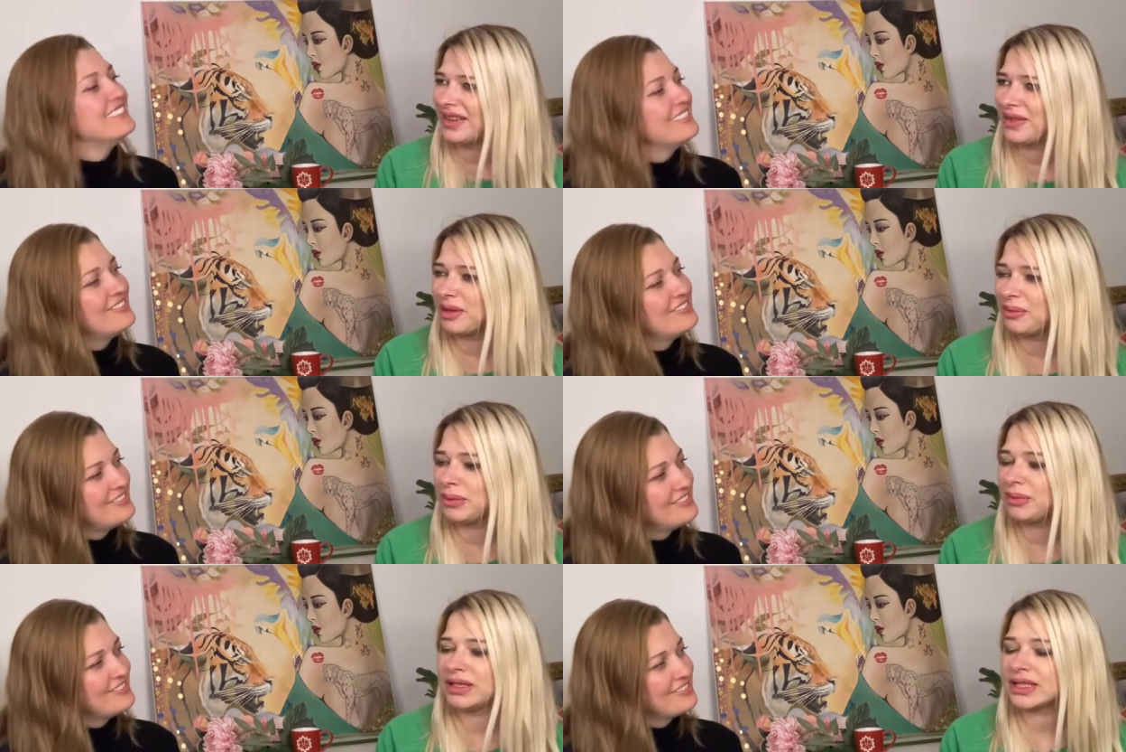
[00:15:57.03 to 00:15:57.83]

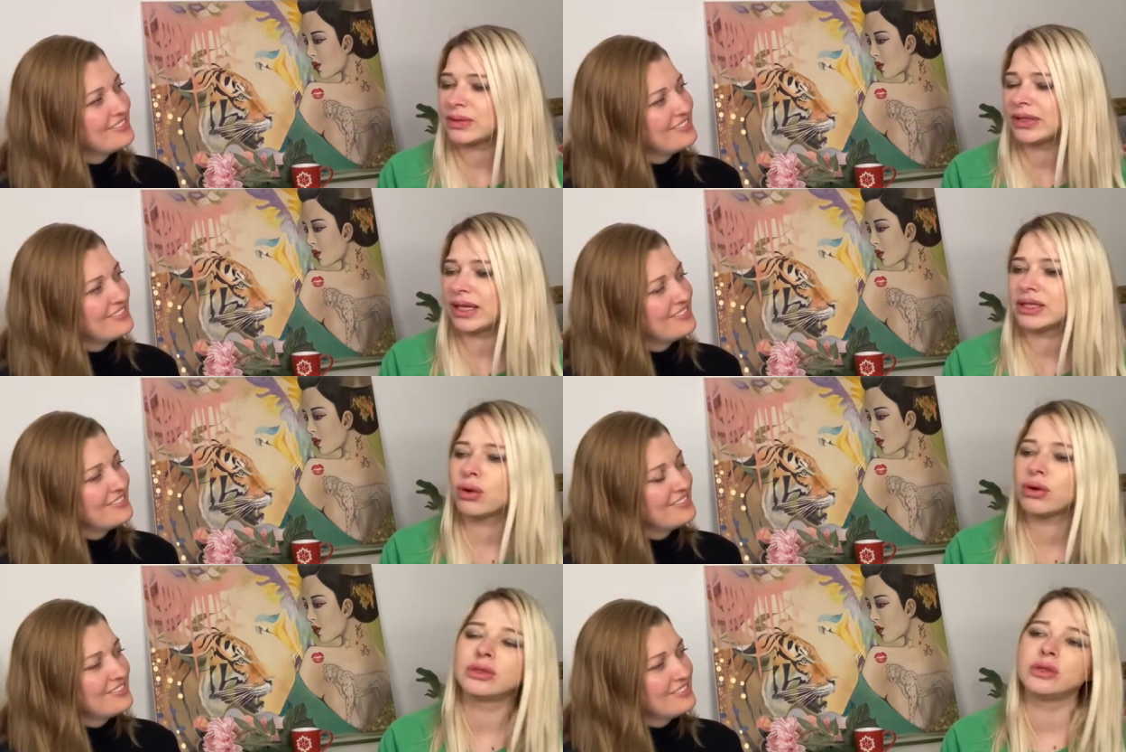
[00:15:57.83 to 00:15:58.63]
Speaker 1: Maybe it's when I
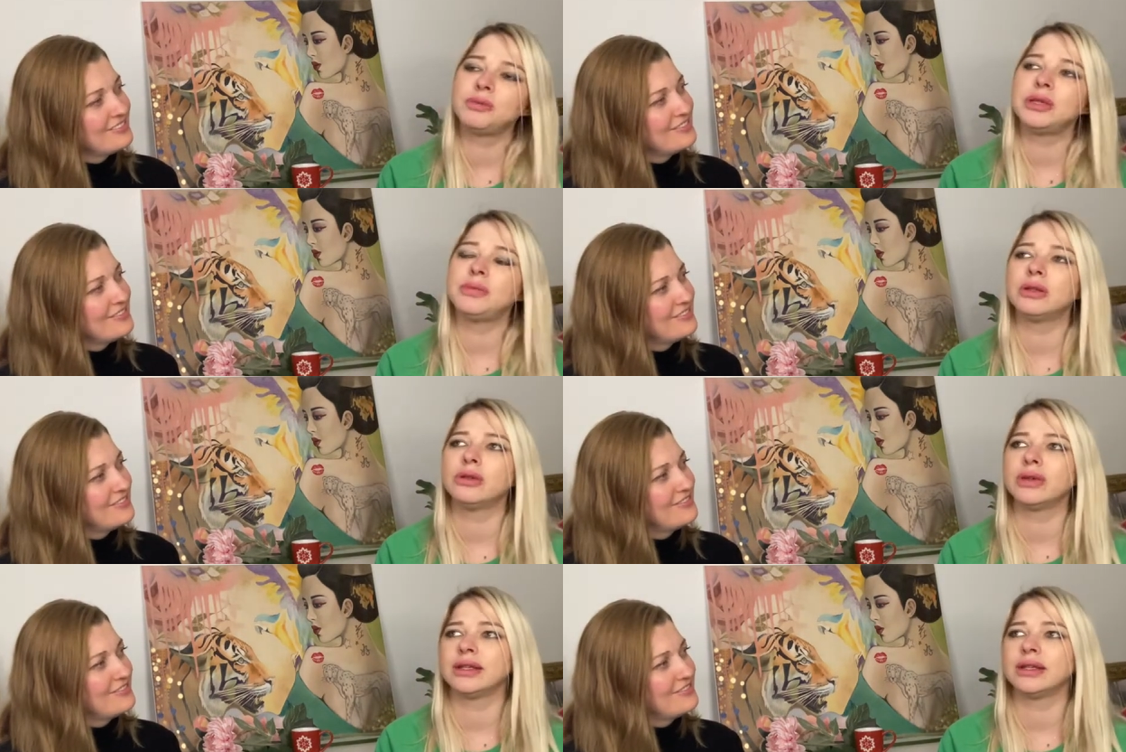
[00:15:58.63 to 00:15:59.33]
talk to people, when,